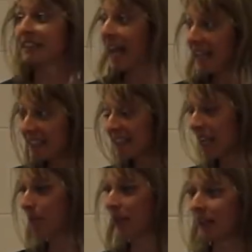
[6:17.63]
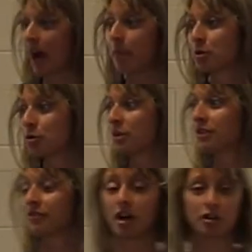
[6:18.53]
landscaping,
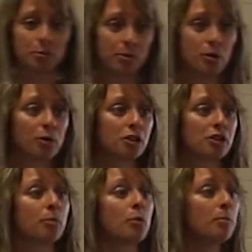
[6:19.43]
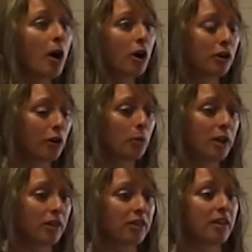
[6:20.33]
opportunities for entrepreneurship. We partner
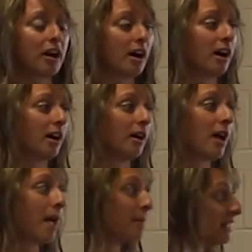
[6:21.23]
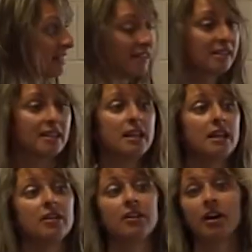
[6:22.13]
with uh,
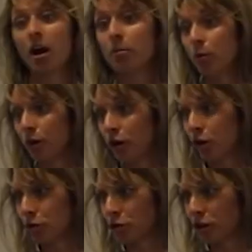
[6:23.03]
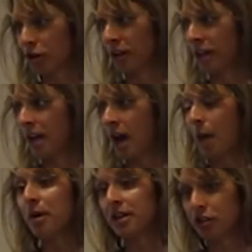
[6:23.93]
MATC, their arboriculture
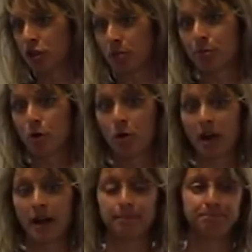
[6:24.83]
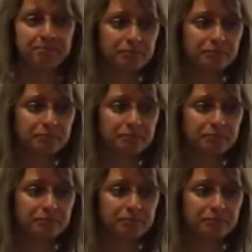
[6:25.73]
apprenticeship program